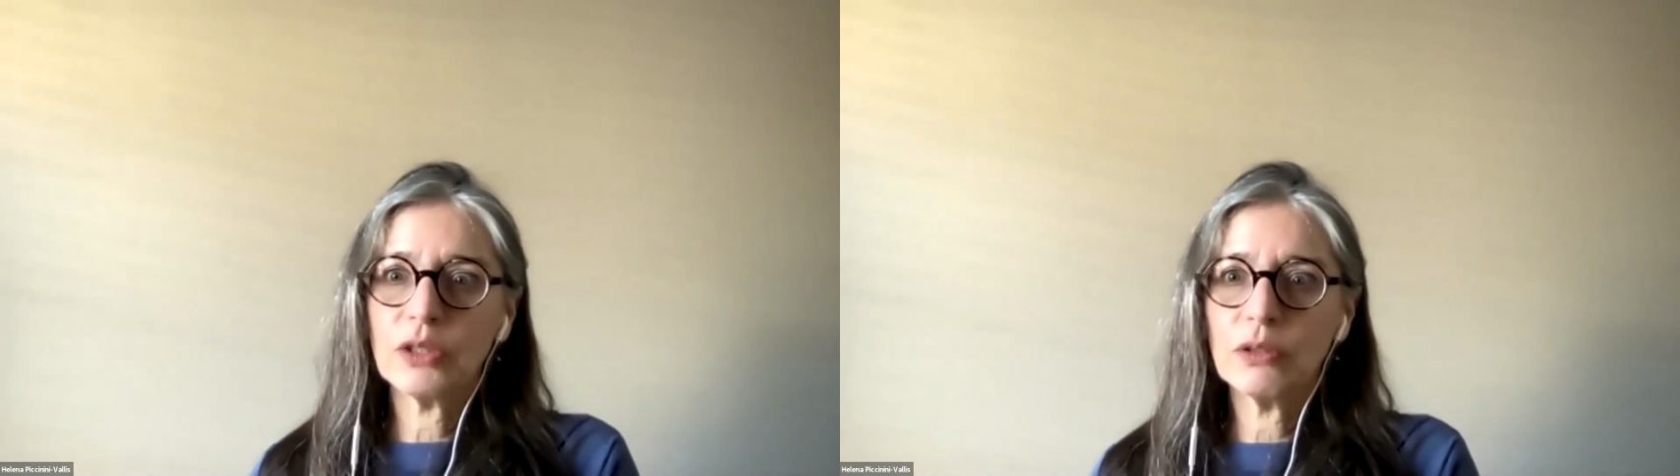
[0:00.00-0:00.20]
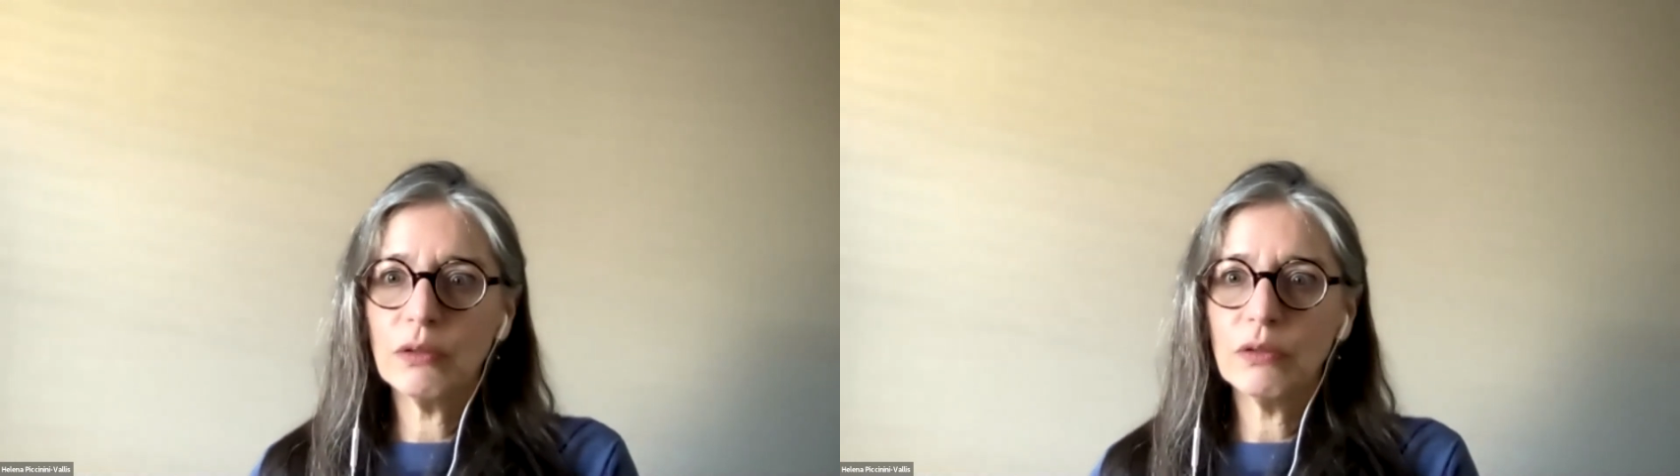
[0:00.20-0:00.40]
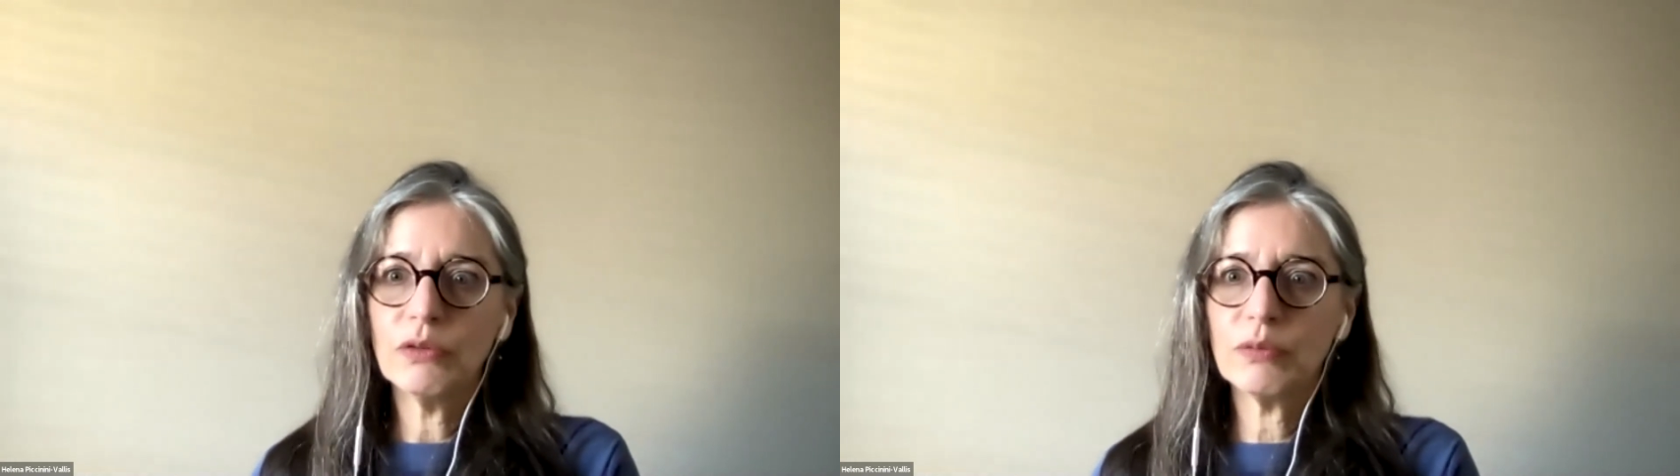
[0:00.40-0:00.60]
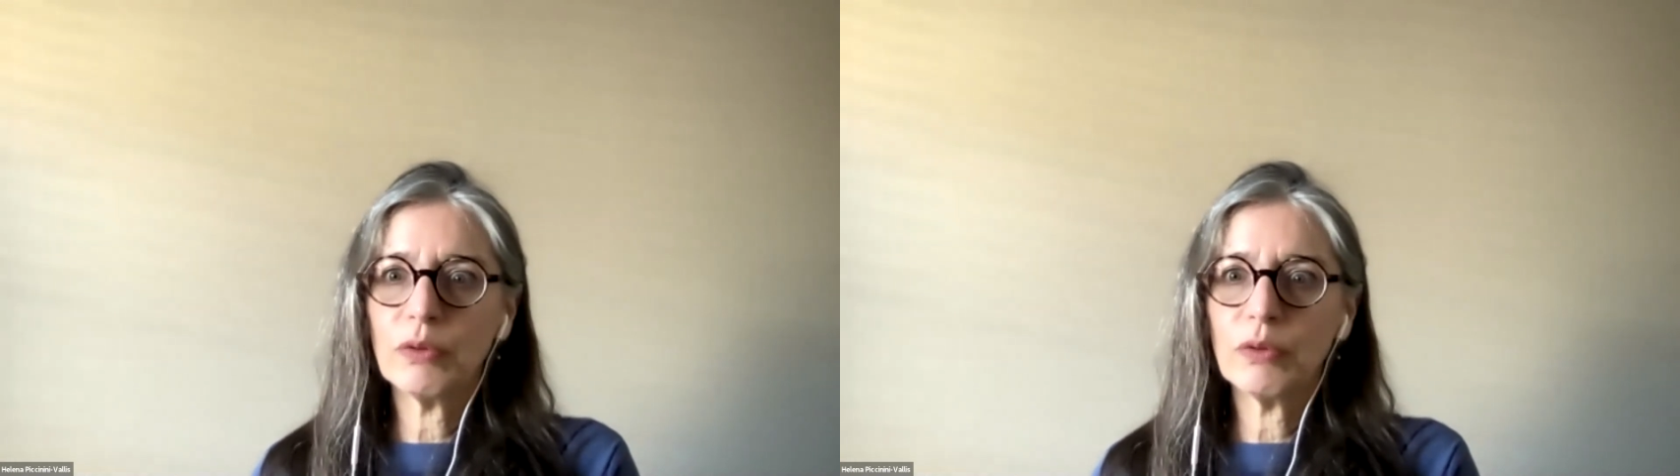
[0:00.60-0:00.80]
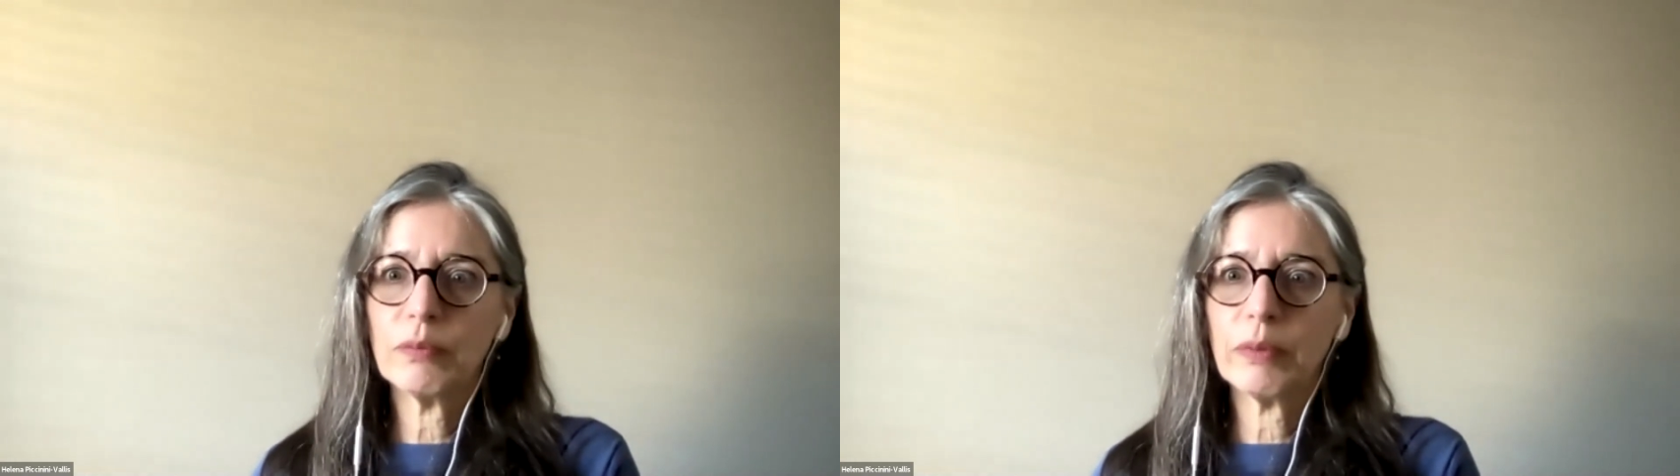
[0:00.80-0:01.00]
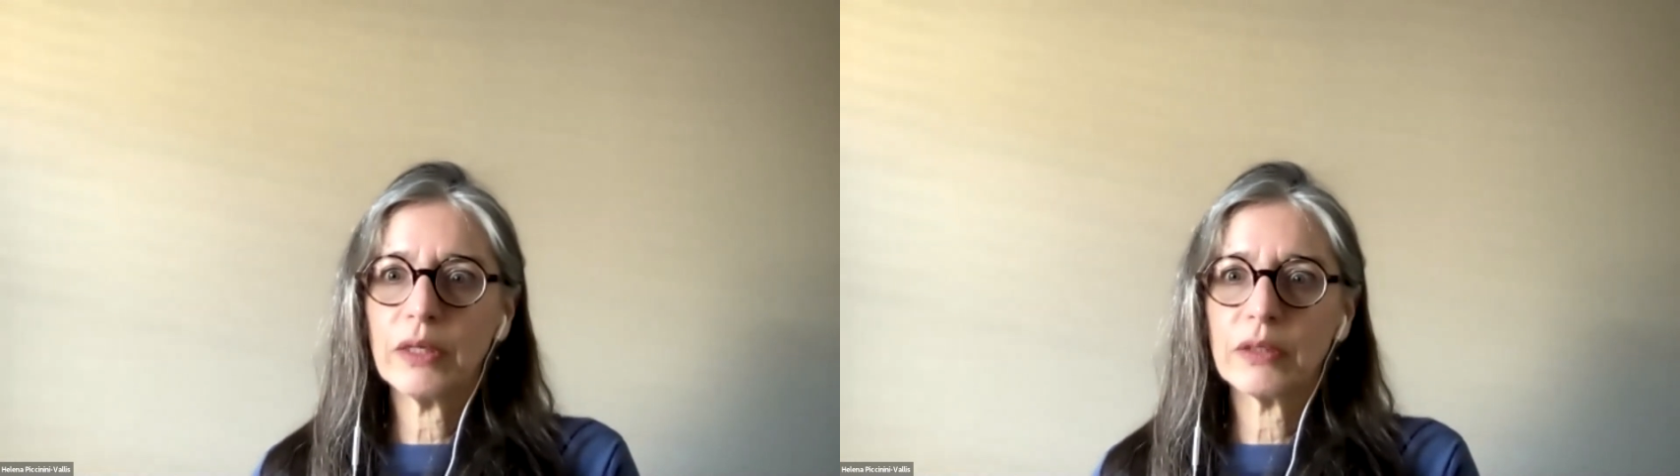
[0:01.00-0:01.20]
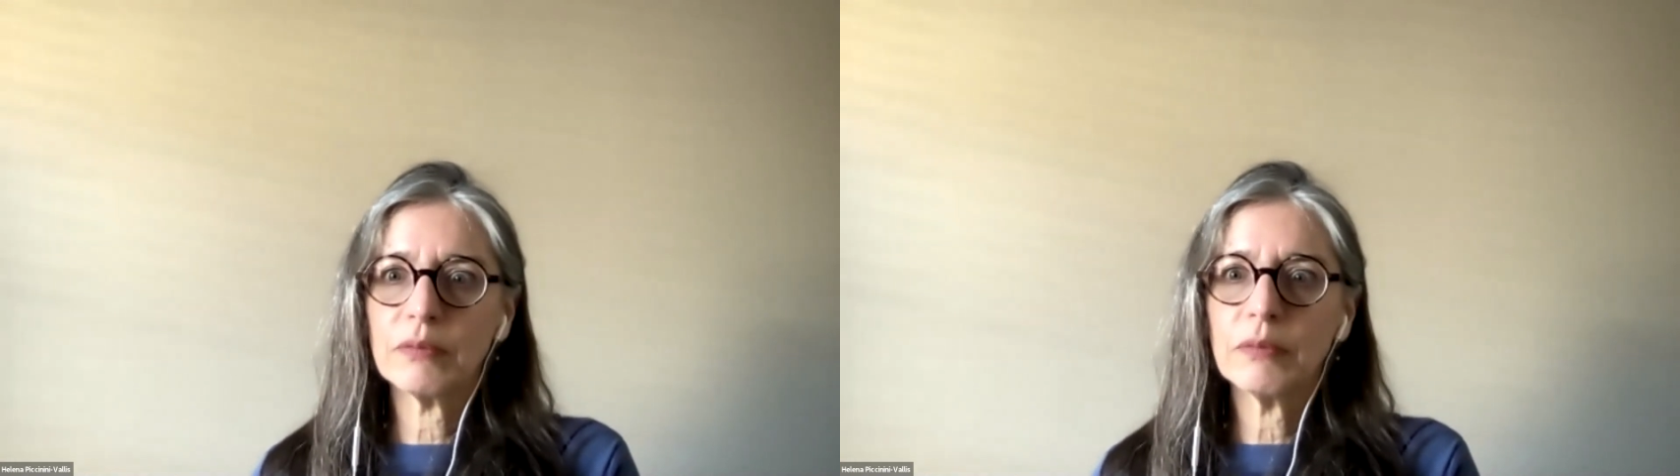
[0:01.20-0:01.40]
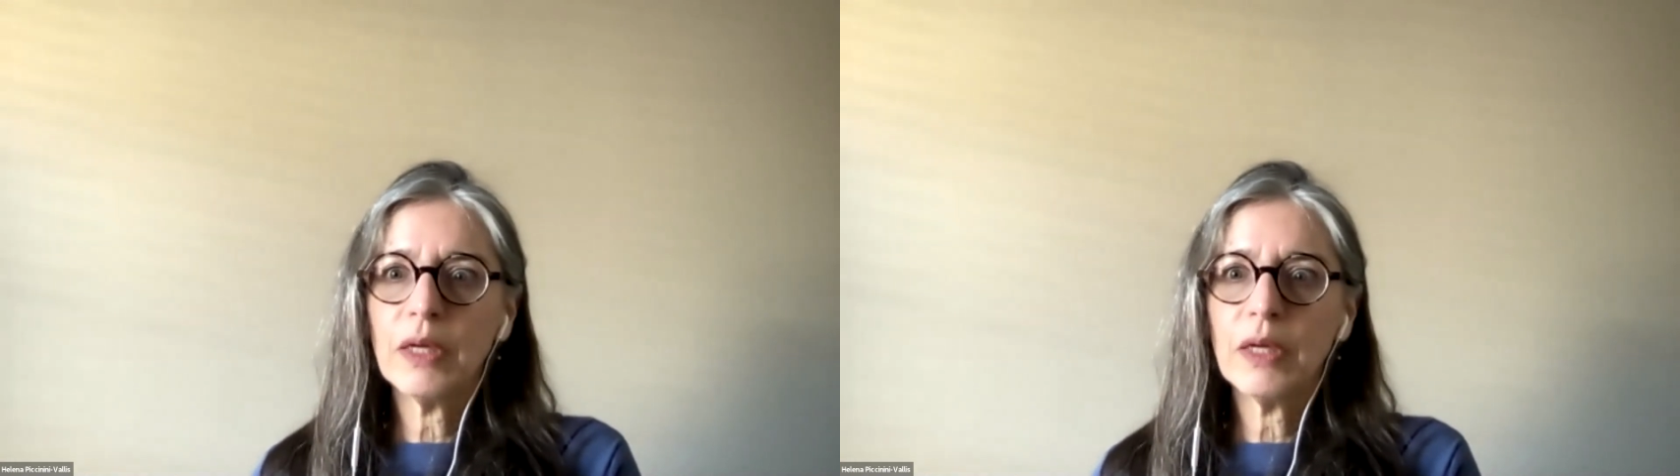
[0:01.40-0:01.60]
to lose postpartum.